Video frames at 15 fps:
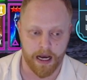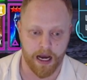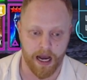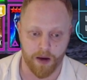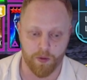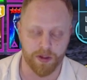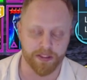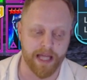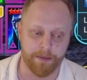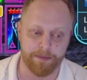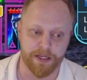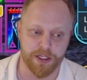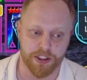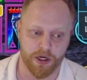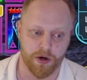I will
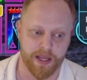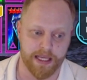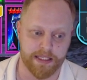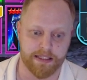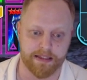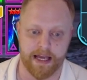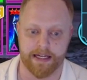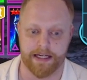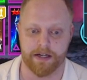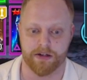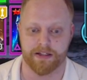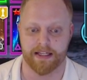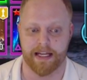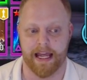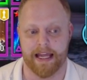not be showcasing that
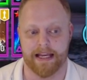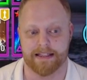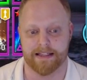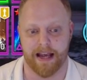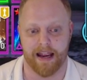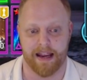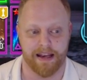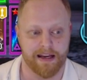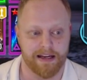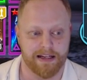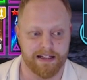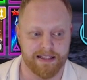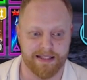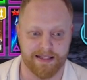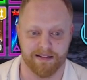here today, as I
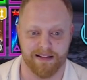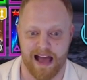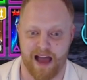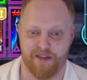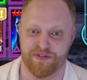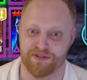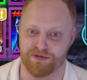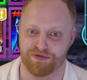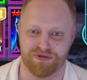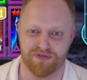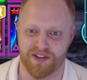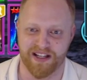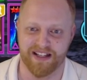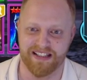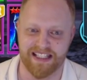still haven't
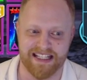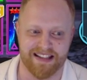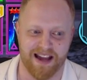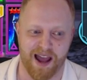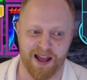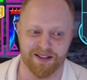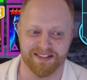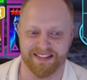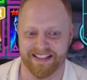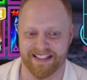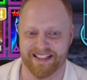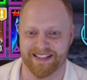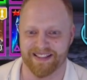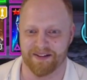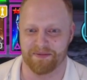really dialed
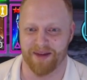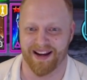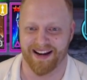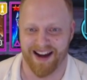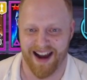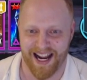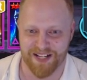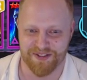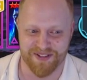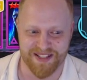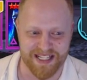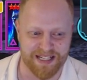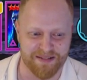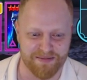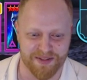in on my Hydra
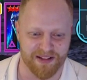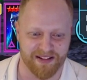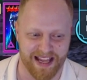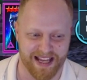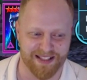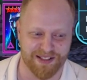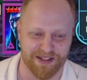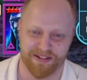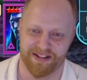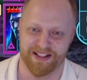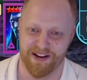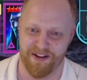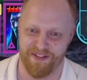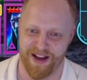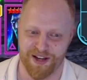teams. I'll get to
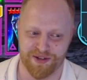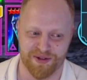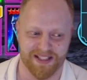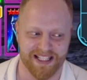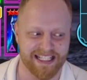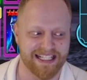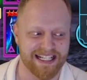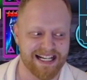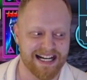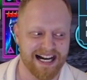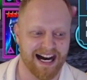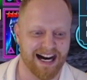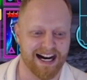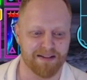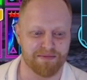it eventually.
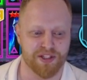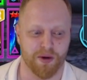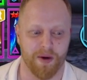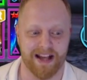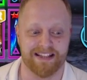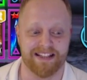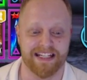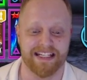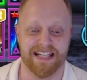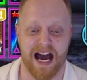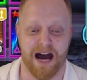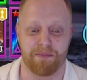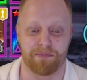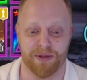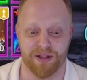So I did
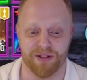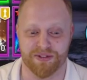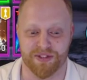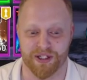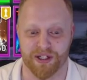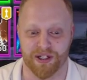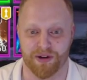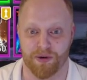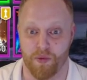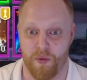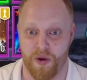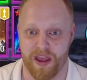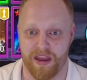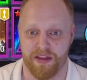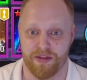not build her
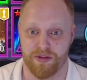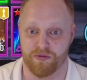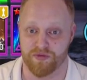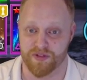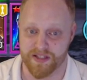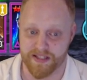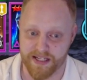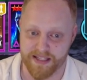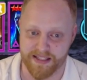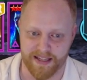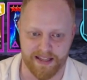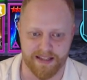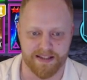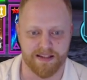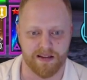with
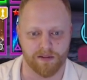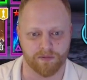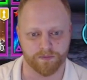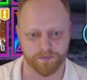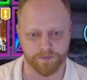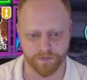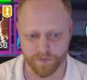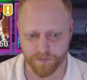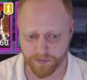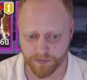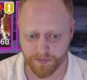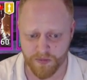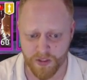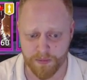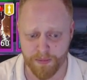resistance.
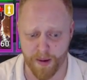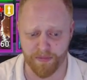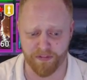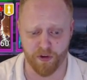But